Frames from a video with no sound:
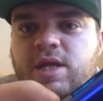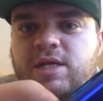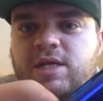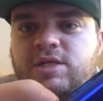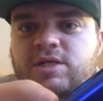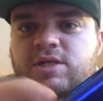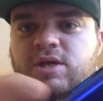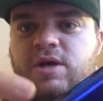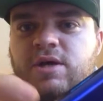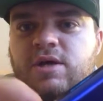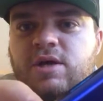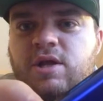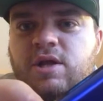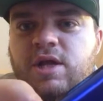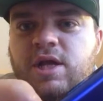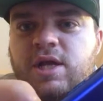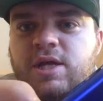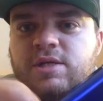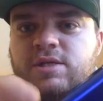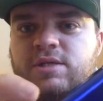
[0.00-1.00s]
Nice solid
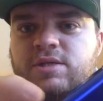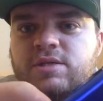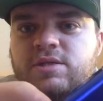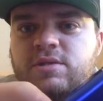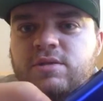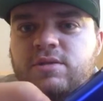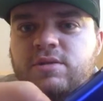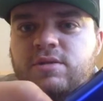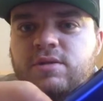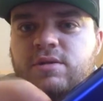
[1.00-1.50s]
clicks.